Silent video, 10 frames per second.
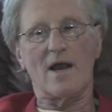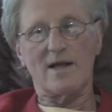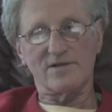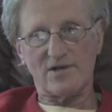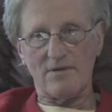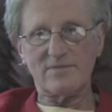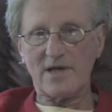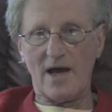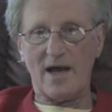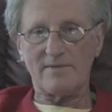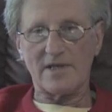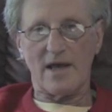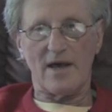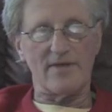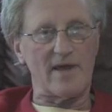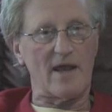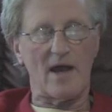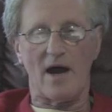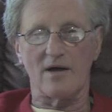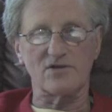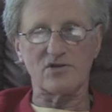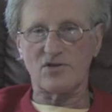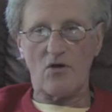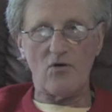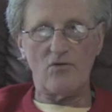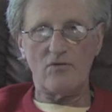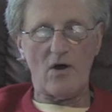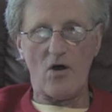and sometimes uh, they are so